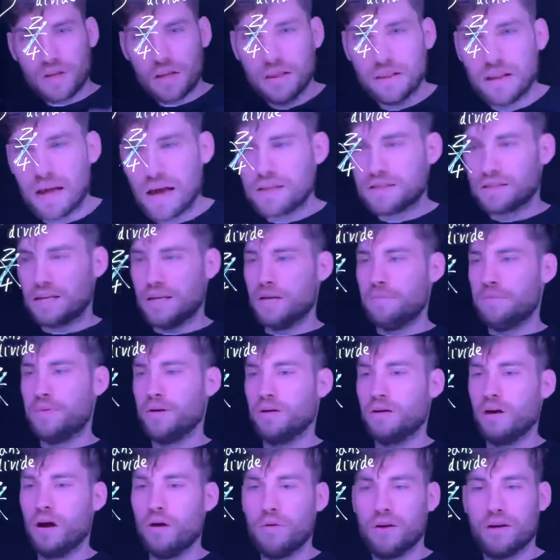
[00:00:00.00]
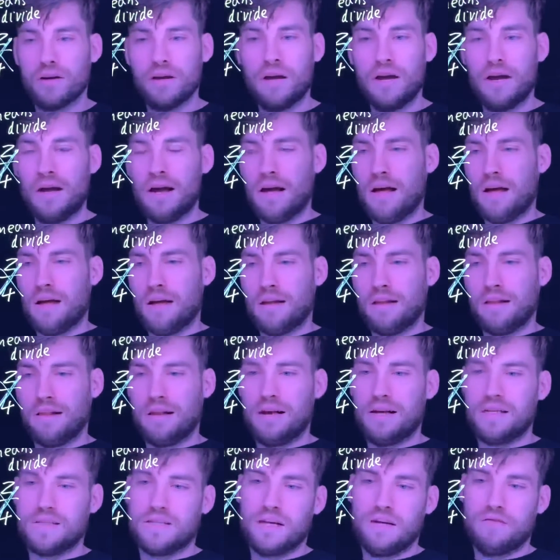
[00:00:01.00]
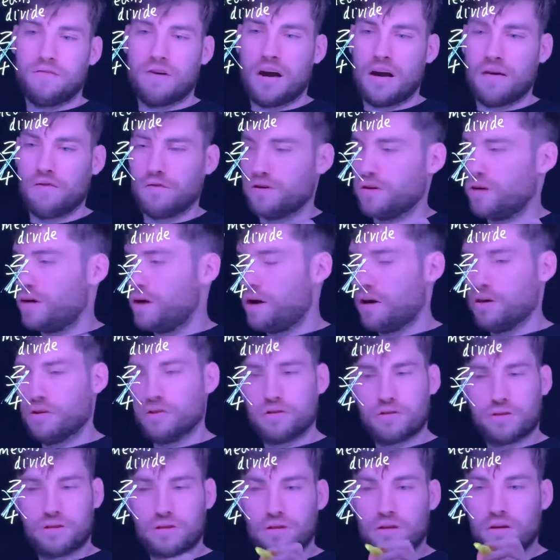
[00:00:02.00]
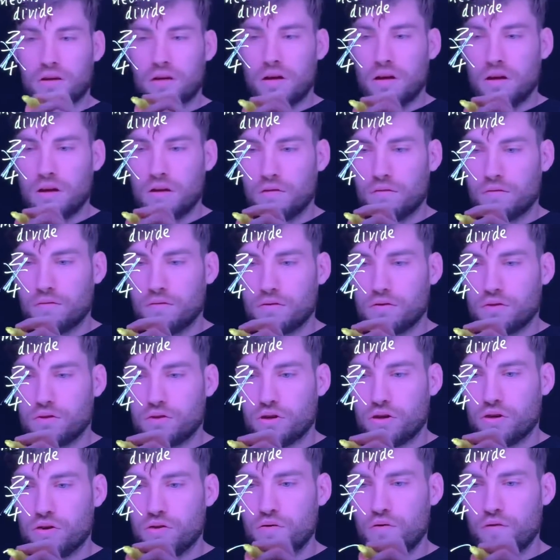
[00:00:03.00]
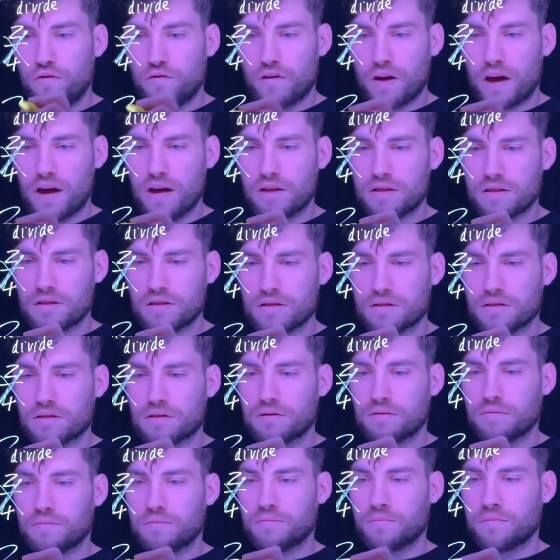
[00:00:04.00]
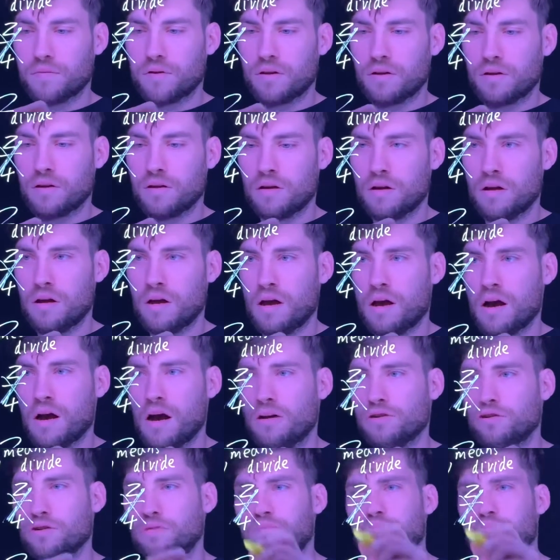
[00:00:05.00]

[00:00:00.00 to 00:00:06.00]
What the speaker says: let's keep it going. Let's say if I've got 2/5. I'll just